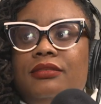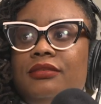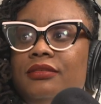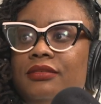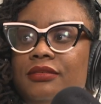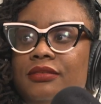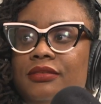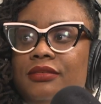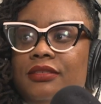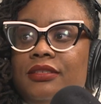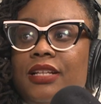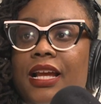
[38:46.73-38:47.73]

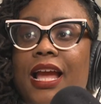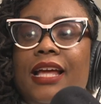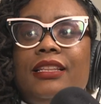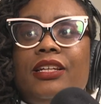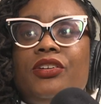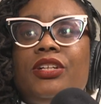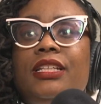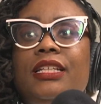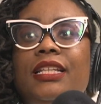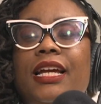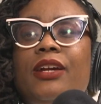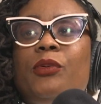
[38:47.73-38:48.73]
Like I literally,
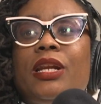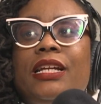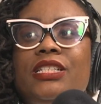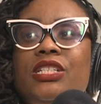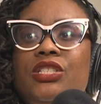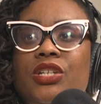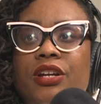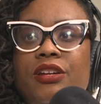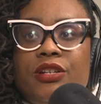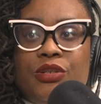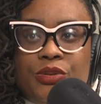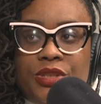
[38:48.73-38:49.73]
like when I just started
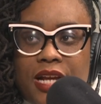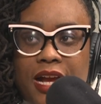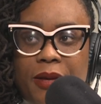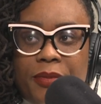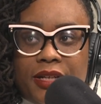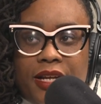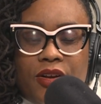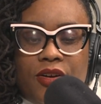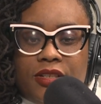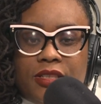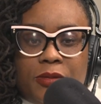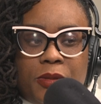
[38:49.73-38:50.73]
a new job and like
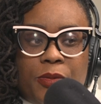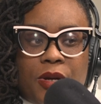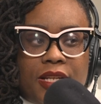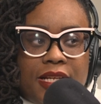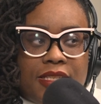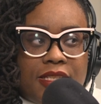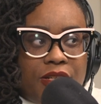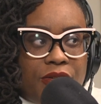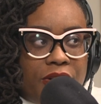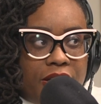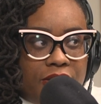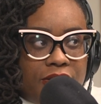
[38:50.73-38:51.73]
all these people are like sitting
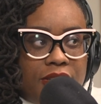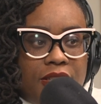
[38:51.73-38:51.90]
around